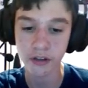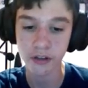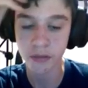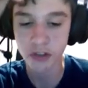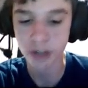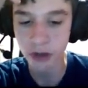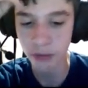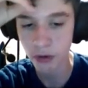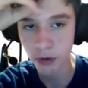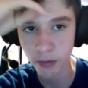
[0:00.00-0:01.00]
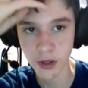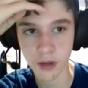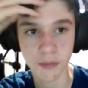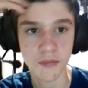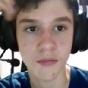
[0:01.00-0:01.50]
Let me check my webcam.
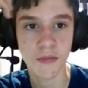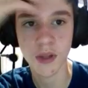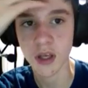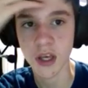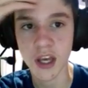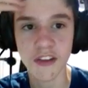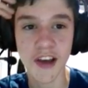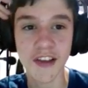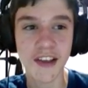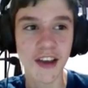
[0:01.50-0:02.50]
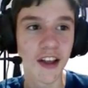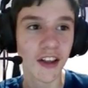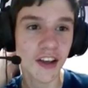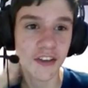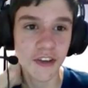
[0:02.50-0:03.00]
And last
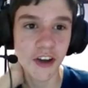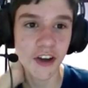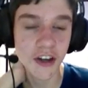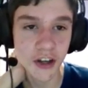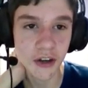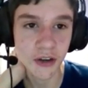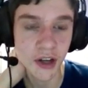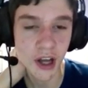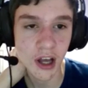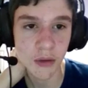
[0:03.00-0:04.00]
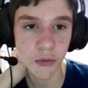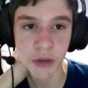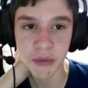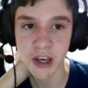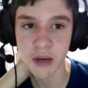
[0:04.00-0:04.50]
last video I know, um,
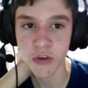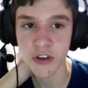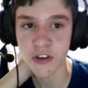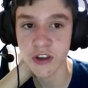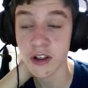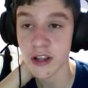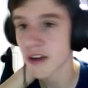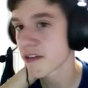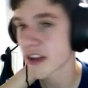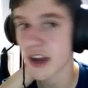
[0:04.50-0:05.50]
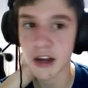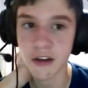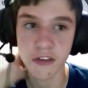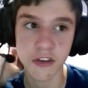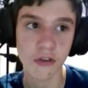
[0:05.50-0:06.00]
webcam was to the left side of
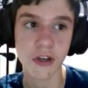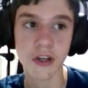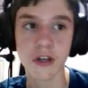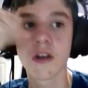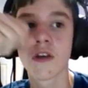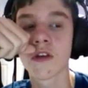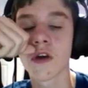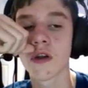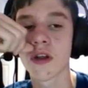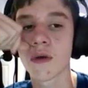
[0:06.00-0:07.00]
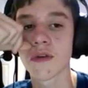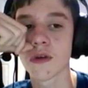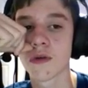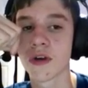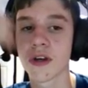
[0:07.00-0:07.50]
the screen. So that was
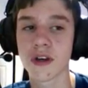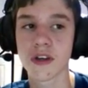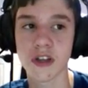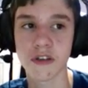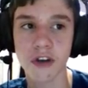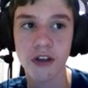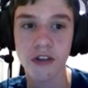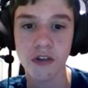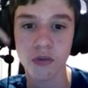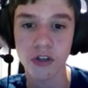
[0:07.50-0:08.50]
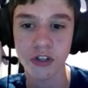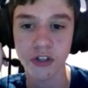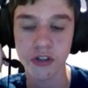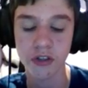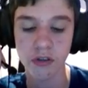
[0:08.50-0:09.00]
annoying because I forgot to switch
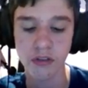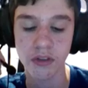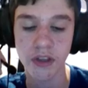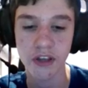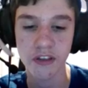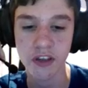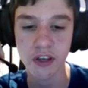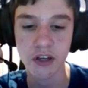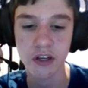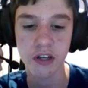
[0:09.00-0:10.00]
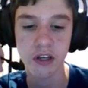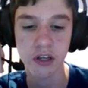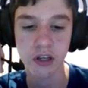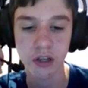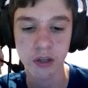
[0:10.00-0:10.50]
the scene.
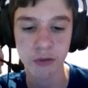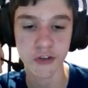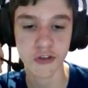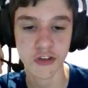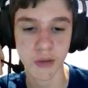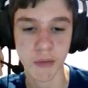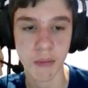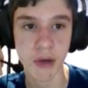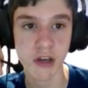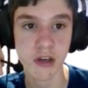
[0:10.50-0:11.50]
Let me check my mic.